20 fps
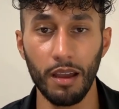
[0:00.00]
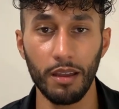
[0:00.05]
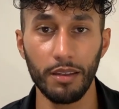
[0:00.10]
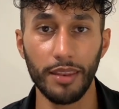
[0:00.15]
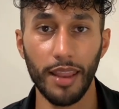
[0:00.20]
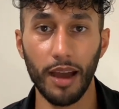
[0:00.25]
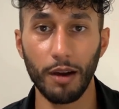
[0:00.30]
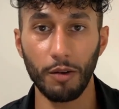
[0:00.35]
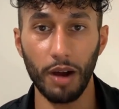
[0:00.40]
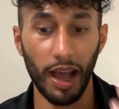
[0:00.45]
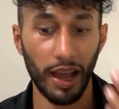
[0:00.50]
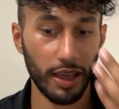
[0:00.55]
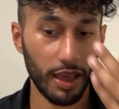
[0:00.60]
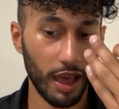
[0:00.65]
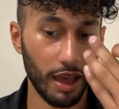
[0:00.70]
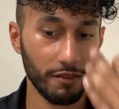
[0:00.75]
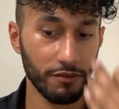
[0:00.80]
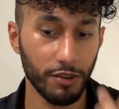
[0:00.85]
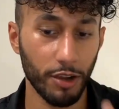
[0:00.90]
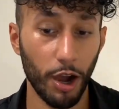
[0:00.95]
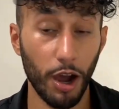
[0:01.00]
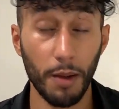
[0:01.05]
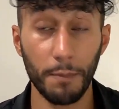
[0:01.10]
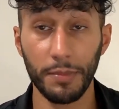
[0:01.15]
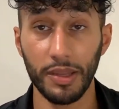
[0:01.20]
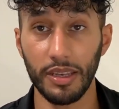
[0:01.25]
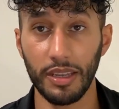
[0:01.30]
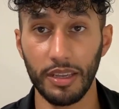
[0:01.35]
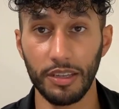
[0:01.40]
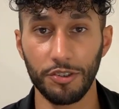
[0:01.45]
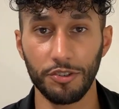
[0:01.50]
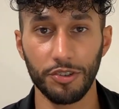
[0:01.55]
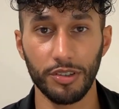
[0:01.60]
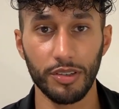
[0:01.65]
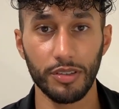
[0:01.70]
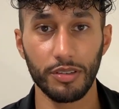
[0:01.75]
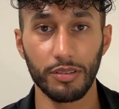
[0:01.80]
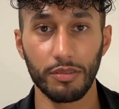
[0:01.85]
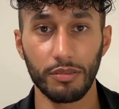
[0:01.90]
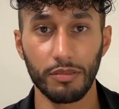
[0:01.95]
Now, I have
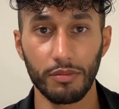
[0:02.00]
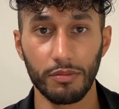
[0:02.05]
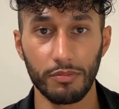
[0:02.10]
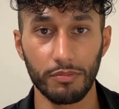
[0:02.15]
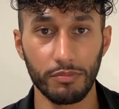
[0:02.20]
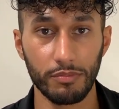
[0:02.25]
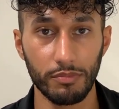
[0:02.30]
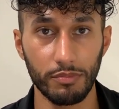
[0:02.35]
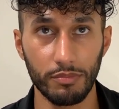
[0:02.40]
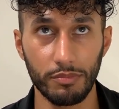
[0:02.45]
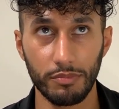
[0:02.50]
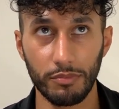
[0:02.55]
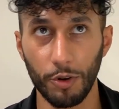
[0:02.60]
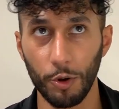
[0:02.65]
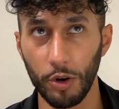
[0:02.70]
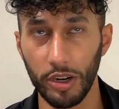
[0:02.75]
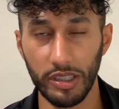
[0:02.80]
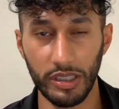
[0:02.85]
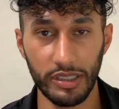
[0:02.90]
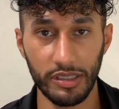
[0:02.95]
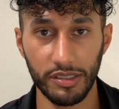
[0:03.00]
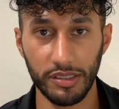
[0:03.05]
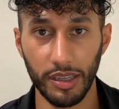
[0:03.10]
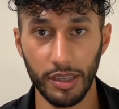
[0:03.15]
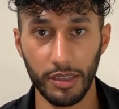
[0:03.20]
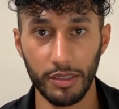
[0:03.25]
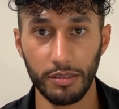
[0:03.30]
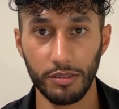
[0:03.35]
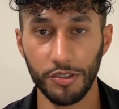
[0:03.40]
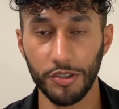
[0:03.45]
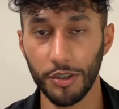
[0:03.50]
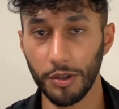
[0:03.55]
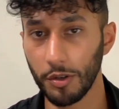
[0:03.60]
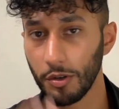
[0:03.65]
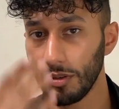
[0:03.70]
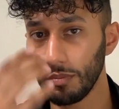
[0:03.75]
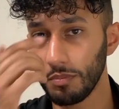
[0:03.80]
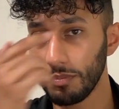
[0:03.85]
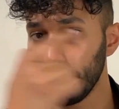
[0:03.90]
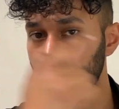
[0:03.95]
combination oily skin,
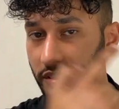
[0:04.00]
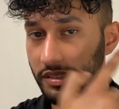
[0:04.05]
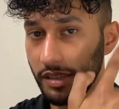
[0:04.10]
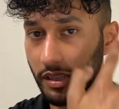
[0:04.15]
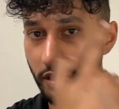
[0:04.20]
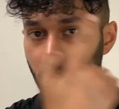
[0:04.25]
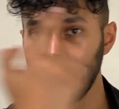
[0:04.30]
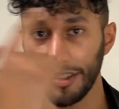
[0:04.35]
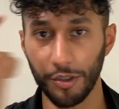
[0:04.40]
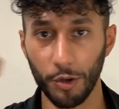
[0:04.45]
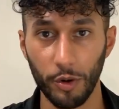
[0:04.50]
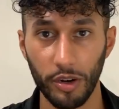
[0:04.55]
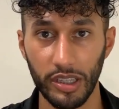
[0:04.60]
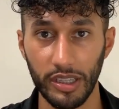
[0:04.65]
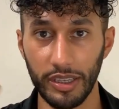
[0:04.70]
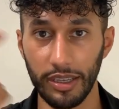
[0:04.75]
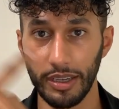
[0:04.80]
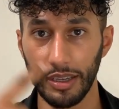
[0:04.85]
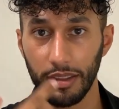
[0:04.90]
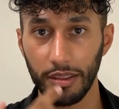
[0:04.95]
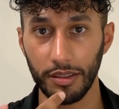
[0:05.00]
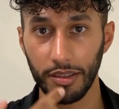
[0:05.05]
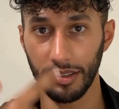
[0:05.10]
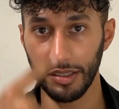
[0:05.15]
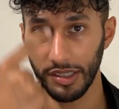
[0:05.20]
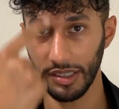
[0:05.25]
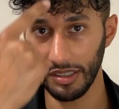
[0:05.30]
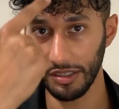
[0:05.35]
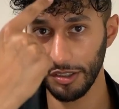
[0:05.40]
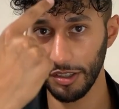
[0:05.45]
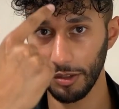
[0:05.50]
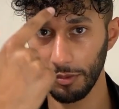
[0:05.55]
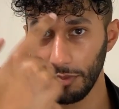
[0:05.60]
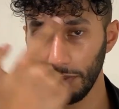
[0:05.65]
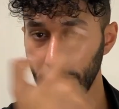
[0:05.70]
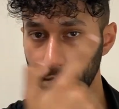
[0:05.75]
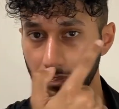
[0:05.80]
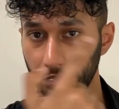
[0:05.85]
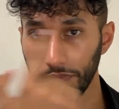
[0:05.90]
so my skin gets oily in the T-zone